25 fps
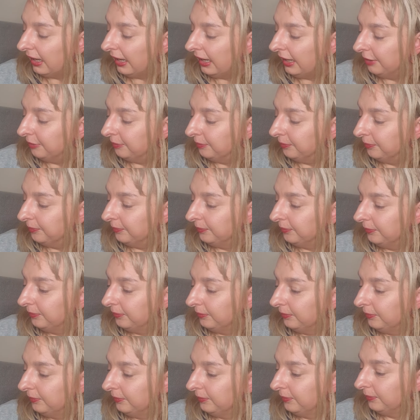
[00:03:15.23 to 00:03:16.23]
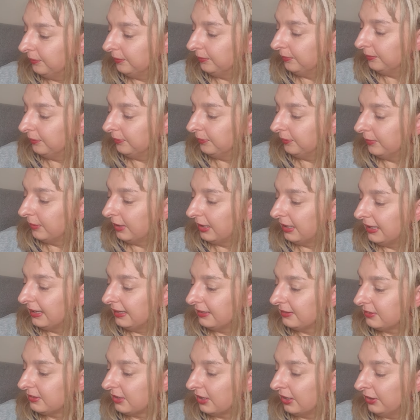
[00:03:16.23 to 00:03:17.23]
um,
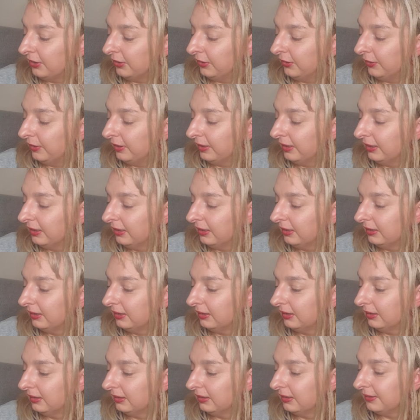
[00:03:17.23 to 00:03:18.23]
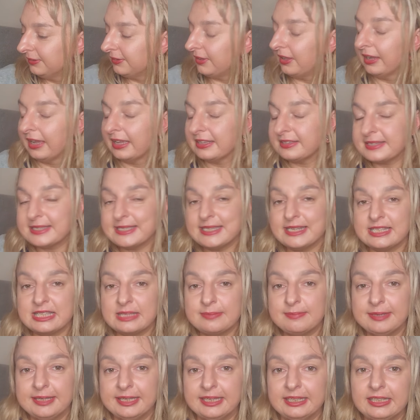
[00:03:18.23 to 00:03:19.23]
so it's like as i said
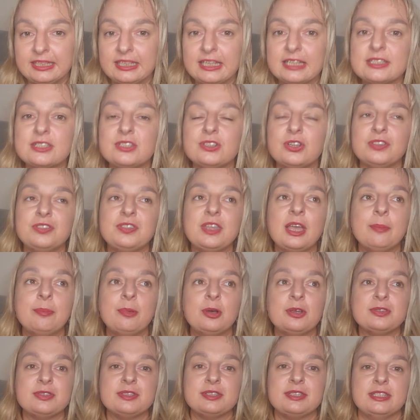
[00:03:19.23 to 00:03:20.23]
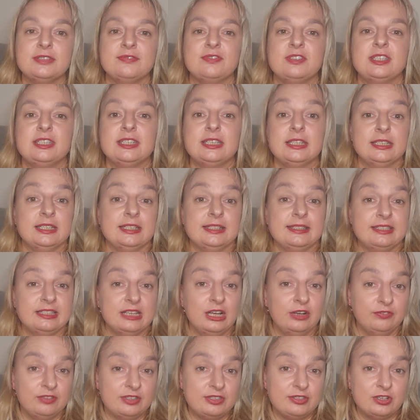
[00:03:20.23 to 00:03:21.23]
at the beginning it's not that positivity in
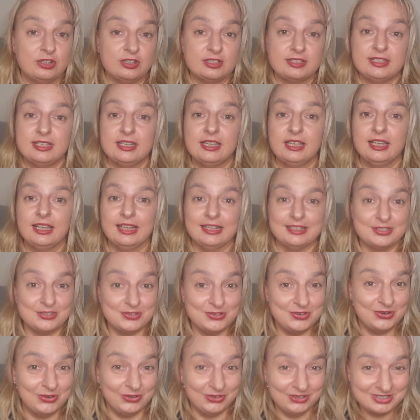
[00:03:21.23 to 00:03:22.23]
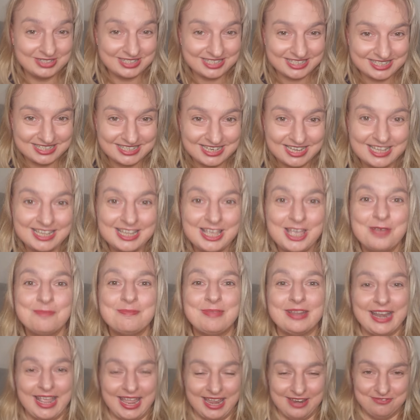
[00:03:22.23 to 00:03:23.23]
itself is toxic it's not
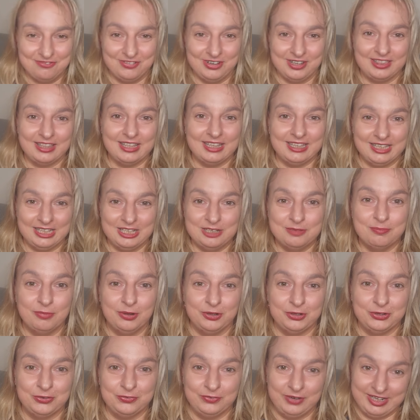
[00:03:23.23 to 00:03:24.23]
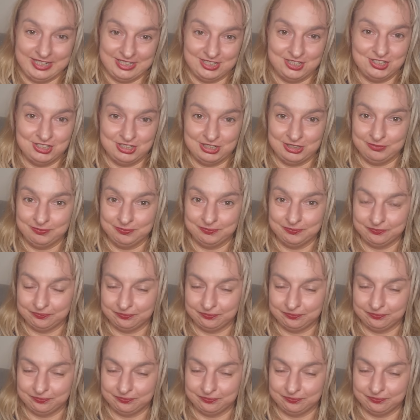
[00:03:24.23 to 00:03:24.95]
but everything in moderation